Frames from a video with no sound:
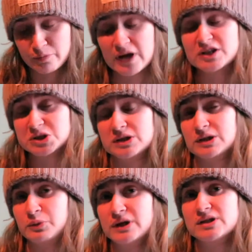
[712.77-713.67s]

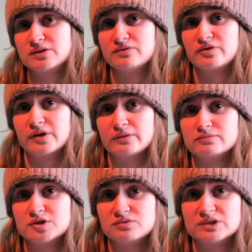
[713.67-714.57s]
patiently waiting for
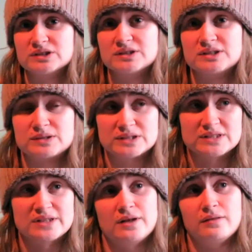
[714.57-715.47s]
him to
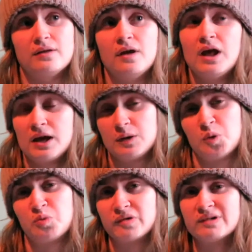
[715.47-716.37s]
say that he
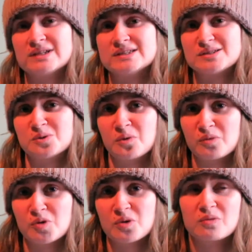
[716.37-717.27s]
will be releasing another book,